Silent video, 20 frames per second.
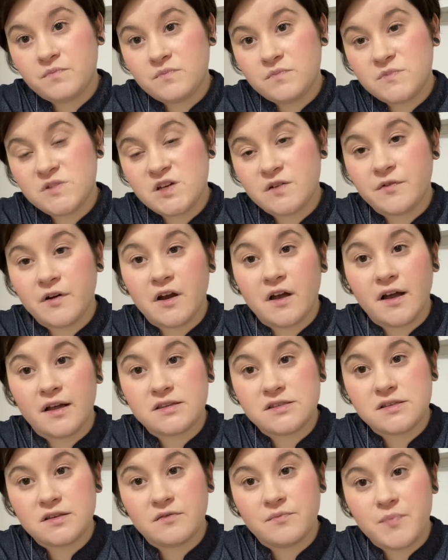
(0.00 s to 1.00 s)
different
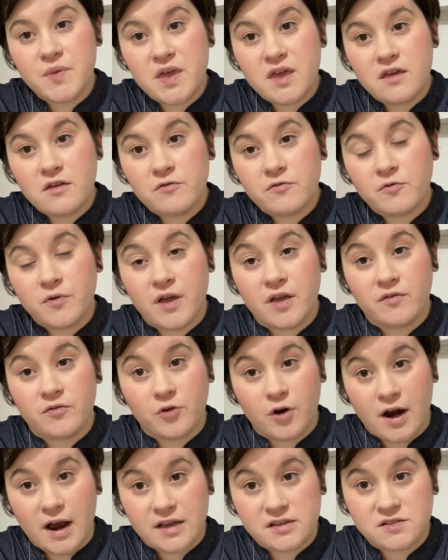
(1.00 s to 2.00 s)
cuts of beef. We have
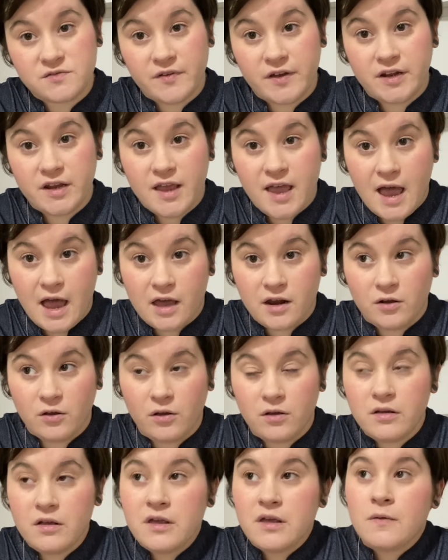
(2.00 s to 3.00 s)
grass-fed
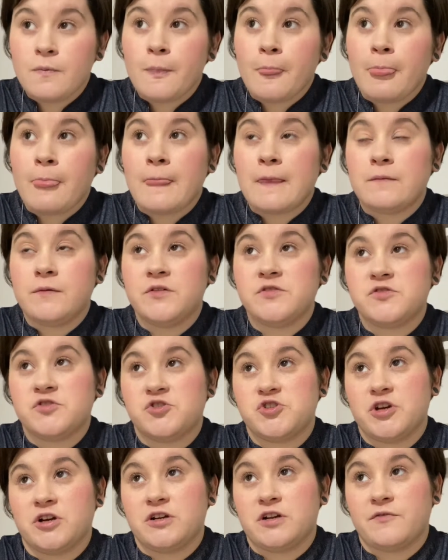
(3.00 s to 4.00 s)
cattle. We used to
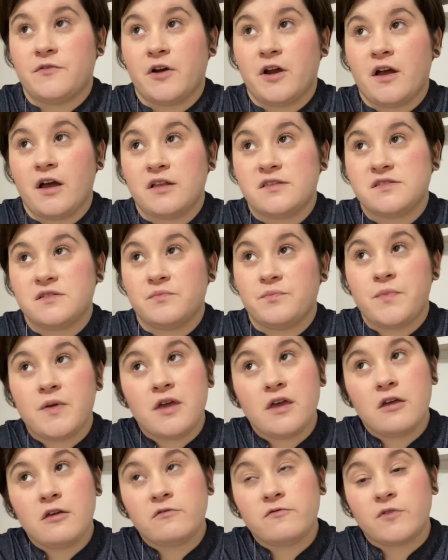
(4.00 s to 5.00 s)
share different cuts of
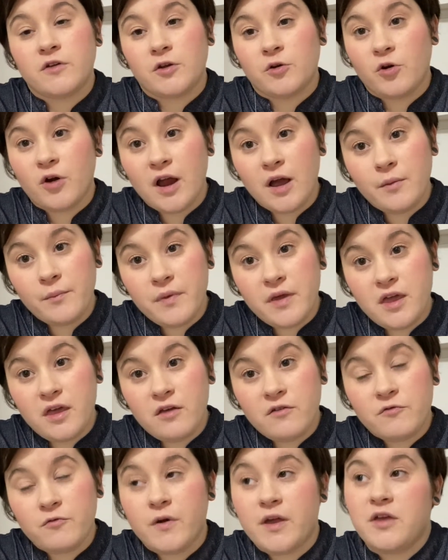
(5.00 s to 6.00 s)
beef and ground
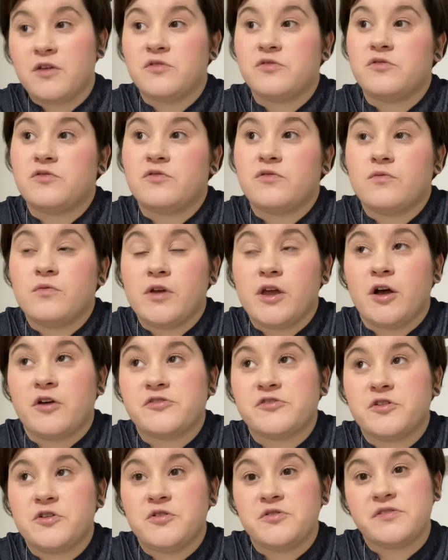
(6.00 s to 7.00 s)
beef. We
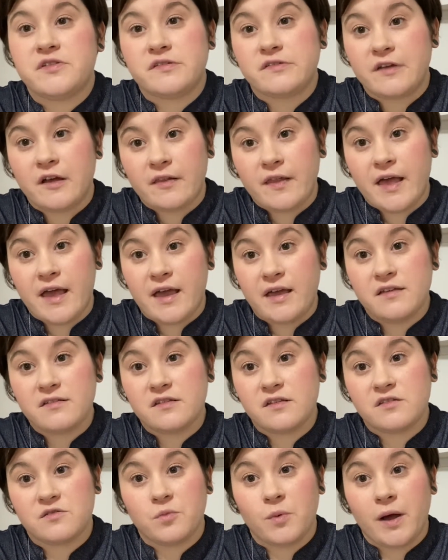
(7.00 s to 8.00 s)
also used to sell eggs
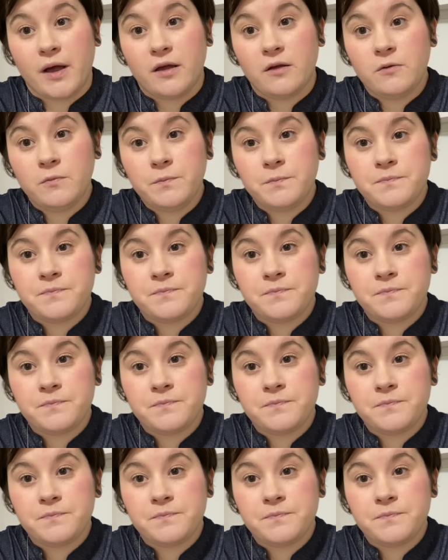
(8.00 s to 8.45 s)
as well.